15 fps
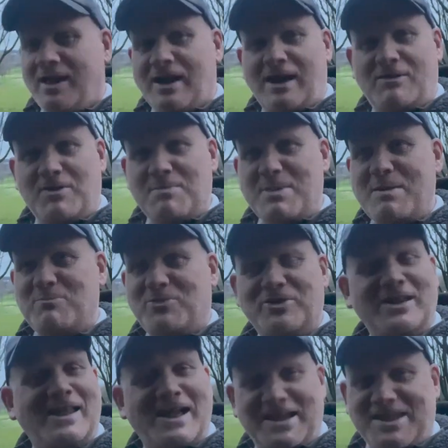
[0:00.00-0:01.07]
I remember
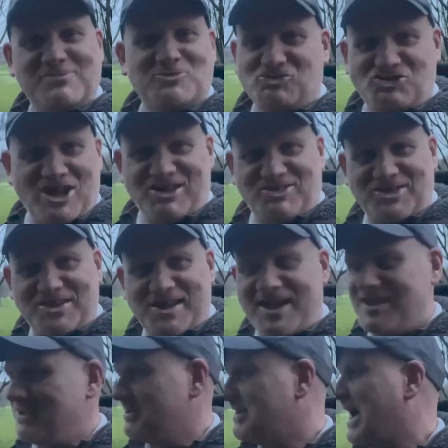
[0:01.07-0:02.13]
it like it was
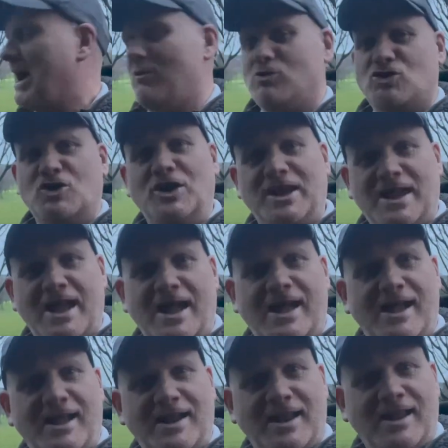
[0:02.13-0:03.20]
yesterday. I was going to
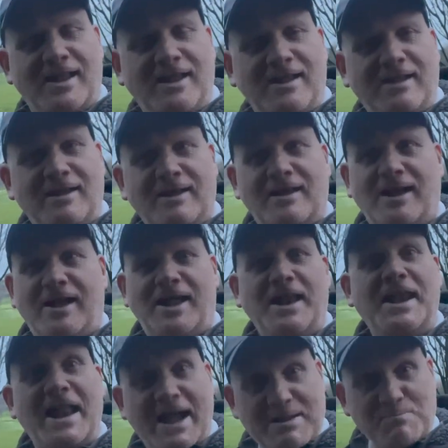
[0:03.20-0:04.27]
get
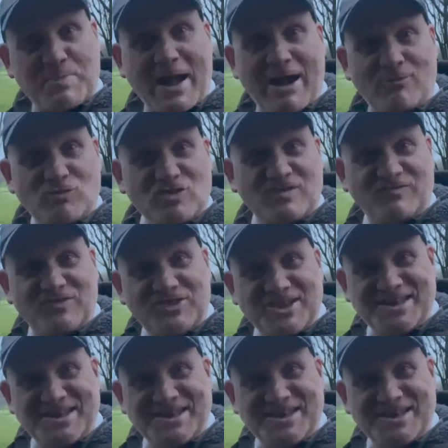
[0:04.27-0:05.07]
£9 for the